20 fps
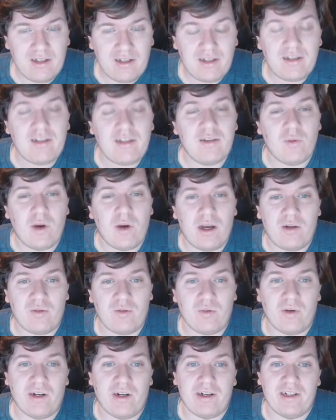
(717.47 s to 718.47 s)
The
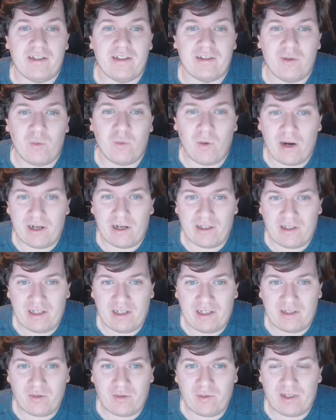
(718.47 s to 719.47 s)
Outrider is a
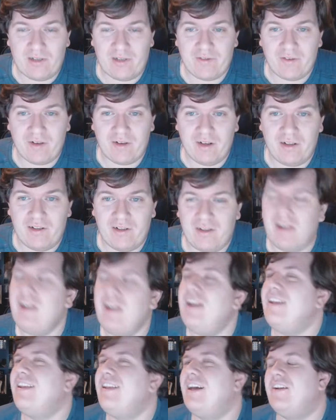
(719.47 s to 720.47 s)
YT-2400.
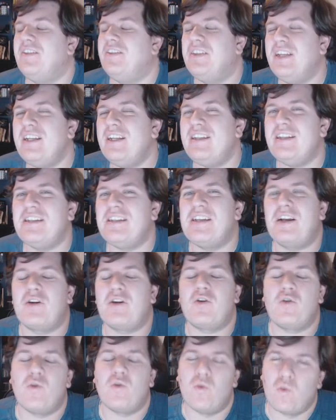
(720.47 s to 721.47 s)
Now, this is a
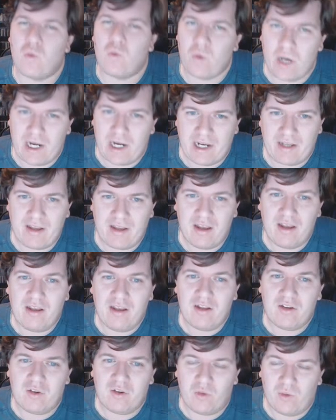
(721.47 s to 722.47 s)
great
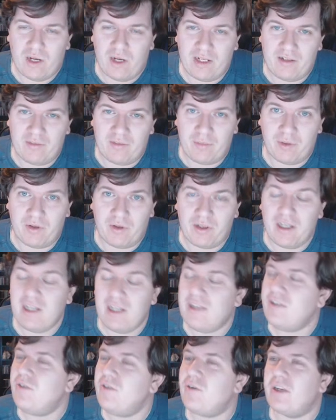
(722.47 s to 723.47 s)
transport.
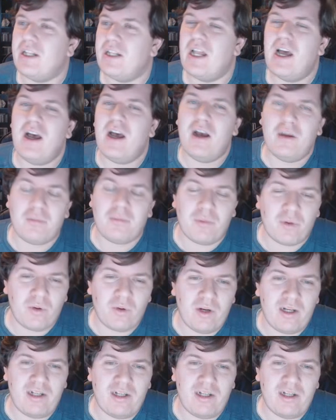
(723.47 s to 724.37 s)
You can upgrade